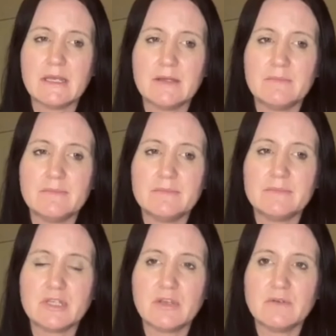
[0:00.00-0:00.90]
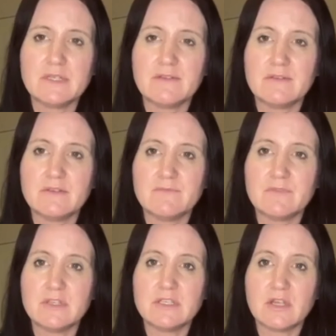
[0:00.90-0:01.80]
dose at this for the
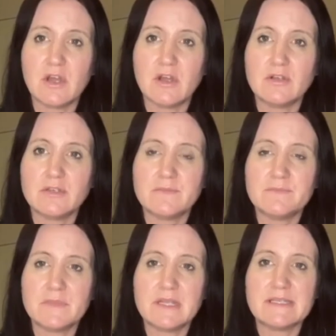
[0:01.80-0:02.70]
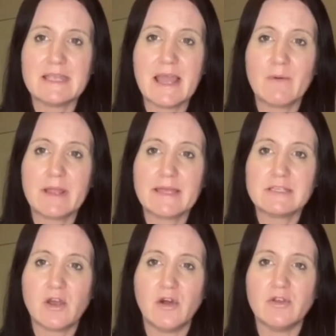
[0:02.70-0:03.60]
start, and see how I get on.
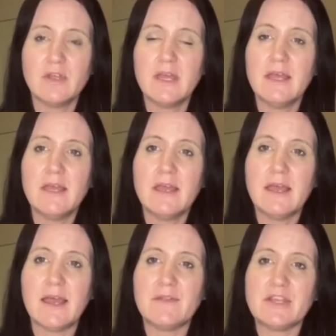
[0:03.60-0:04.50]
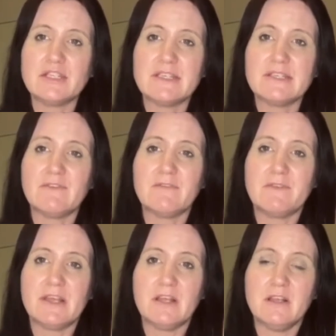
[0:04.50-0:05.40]
And then she says, if I
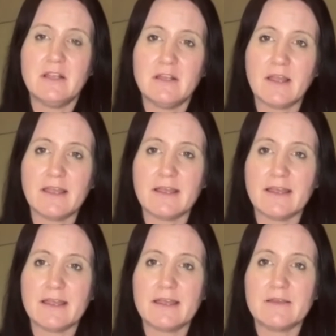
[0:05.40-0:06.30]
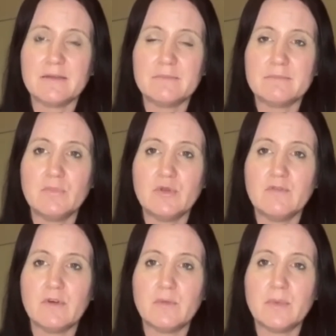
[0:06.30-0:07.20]
feel like I can move
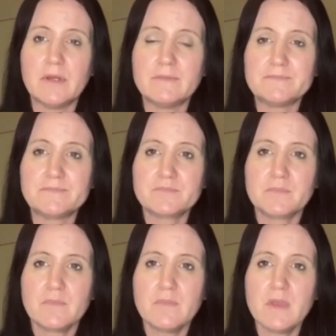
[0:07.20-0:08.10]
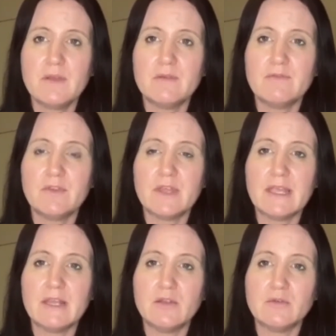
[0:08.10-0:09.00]
up for the
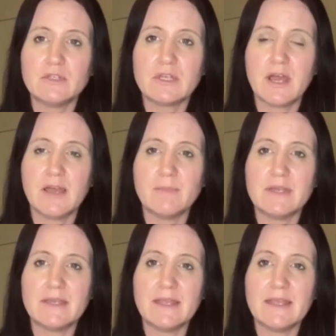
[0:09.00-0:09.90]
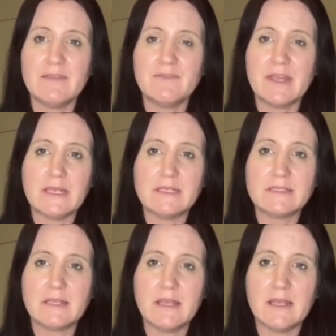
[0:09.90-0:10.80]
lunchtime and evening,
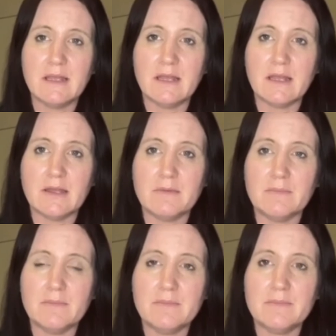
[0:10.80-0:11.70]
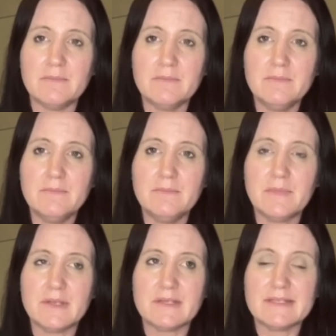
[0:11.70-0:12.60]
and
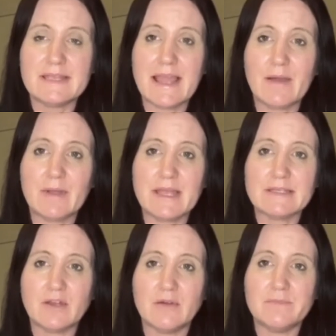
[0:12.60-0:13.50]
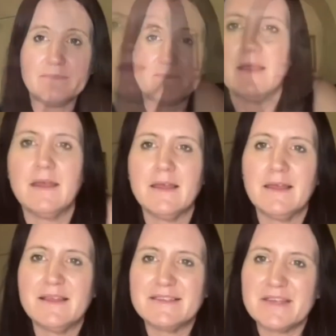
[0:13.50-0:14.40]
see how I get on.
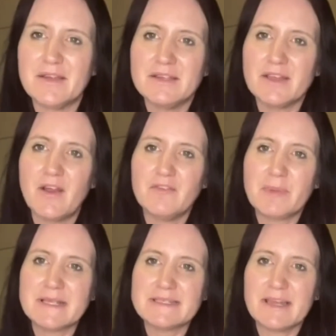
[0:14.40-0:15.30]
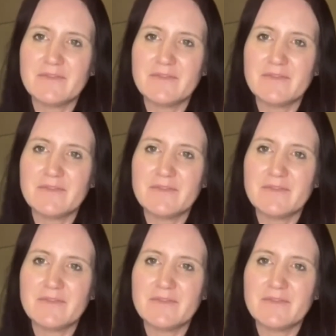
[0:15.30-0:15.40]
So it's 7:30